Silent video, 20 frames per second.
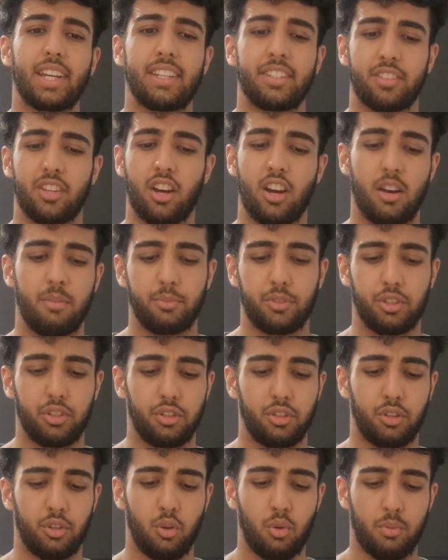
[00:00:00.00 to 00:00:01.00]
In term
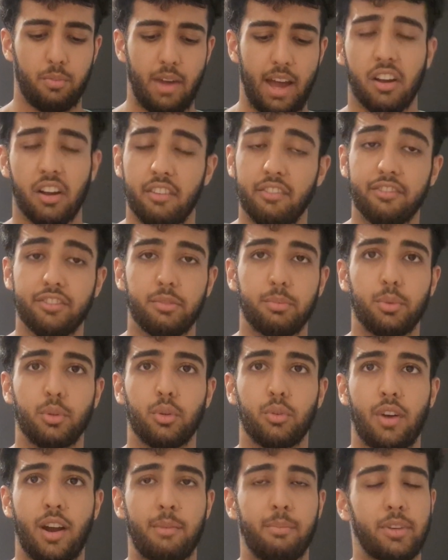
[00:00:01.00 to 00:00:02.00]
2, I'm comfortable
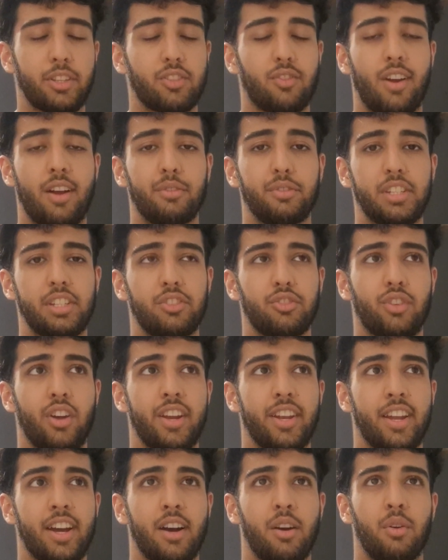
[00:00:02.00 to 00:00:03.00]
around my surroundings
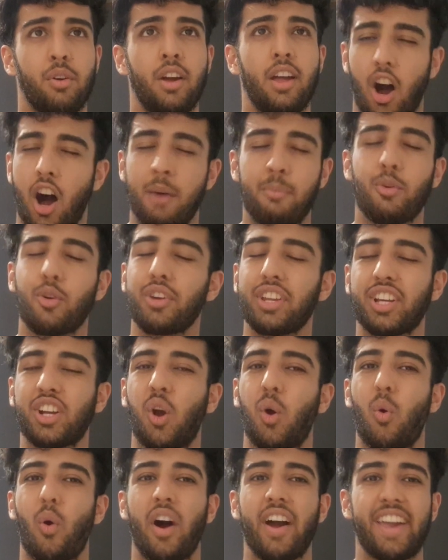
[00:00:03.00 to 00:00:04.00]
right now. So I'm already
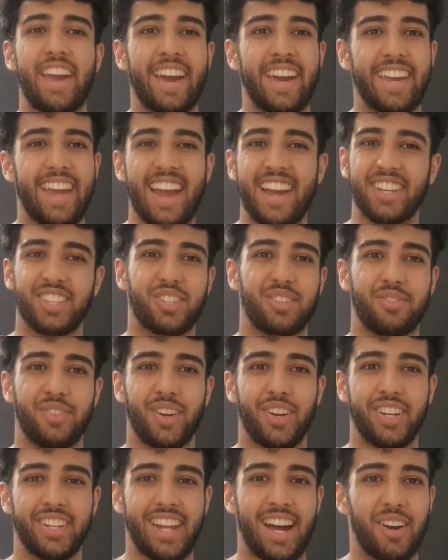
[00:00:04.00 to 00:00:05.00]
quite a
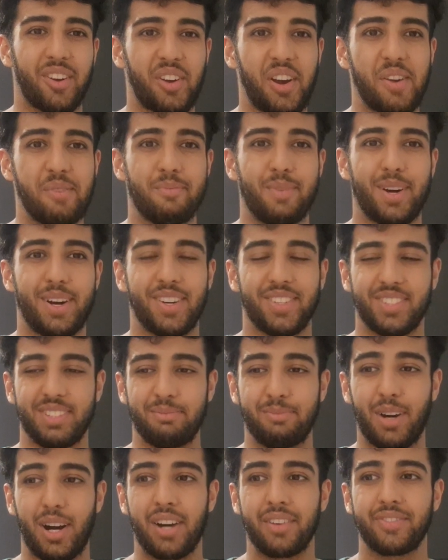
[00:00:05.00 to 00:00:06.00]
extroverted, outgoing
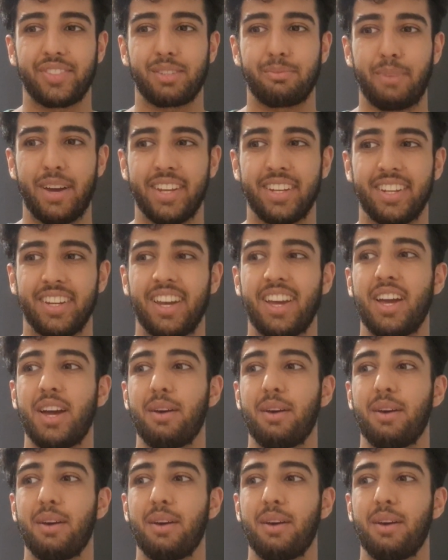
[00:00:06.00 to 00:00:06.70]
person, but I've spent